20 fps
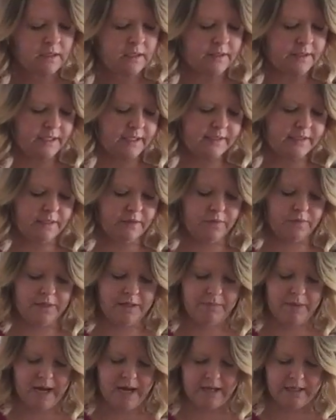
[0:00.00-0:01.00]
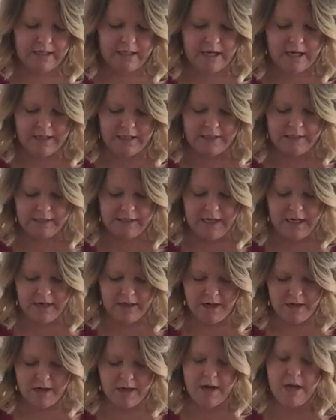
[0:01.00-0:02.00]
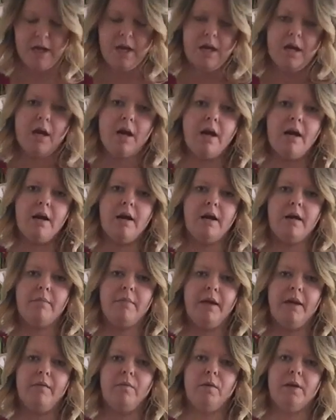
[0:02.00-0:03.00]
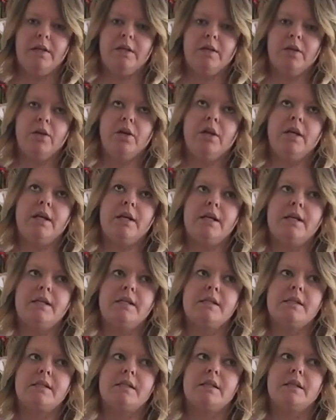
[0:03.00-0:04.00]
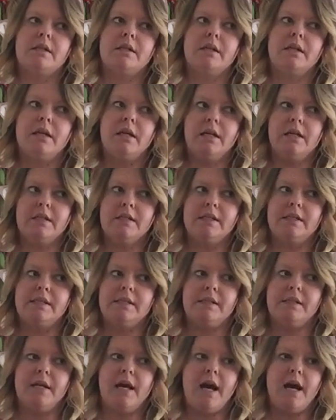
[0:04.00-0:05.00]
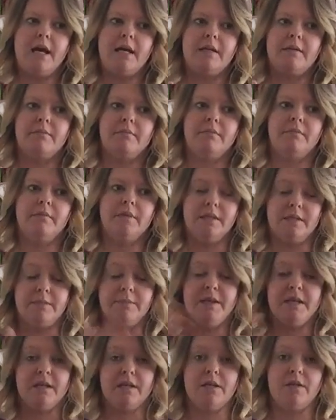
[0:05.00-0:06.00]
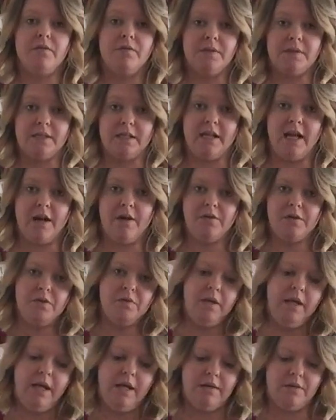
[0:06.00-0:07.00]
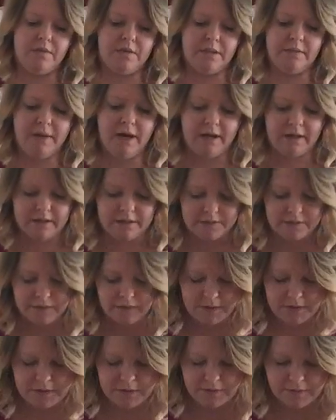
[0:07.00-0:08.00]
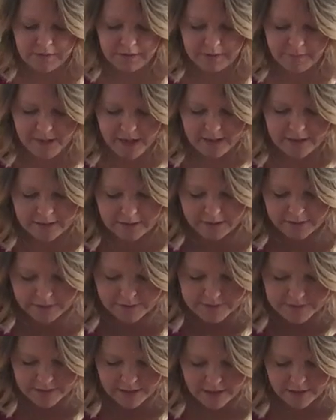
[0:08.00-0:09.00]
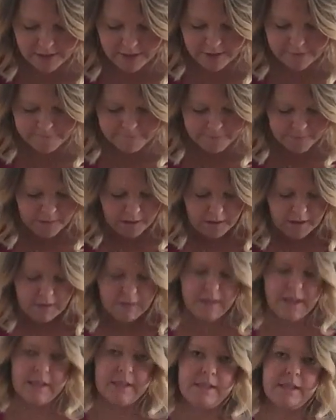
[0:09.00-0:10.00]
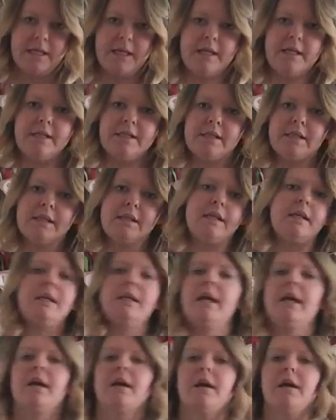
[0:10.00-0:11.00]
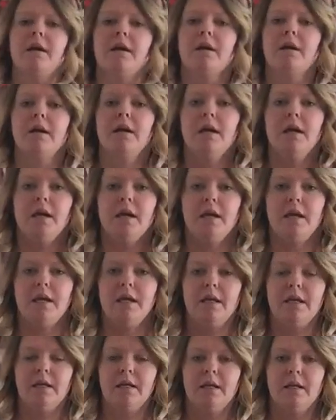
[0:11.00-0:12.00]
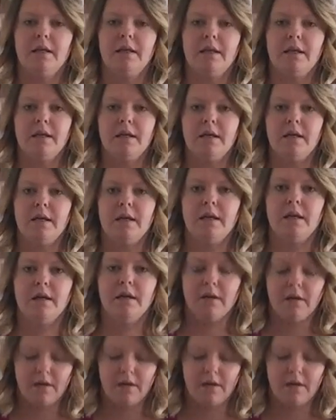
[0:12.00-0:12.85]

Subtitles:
That is the only pocket on this carrier, and when your hood is being used and out, you can't use the pocket. So there's no other pocket on this carrier. This is the carrier in the